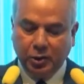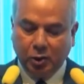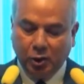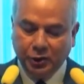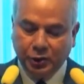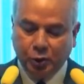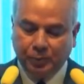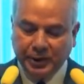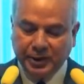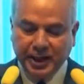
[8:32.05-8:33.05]
also
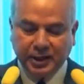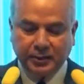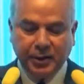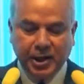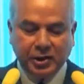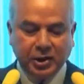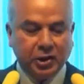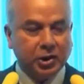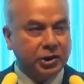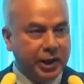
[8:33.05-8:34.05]
presents
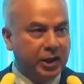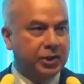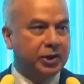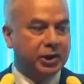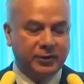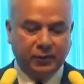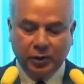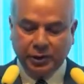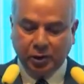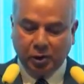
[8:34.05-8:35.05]
major challenges
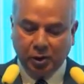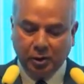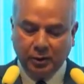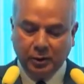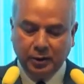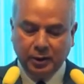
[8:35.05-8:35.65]
for us all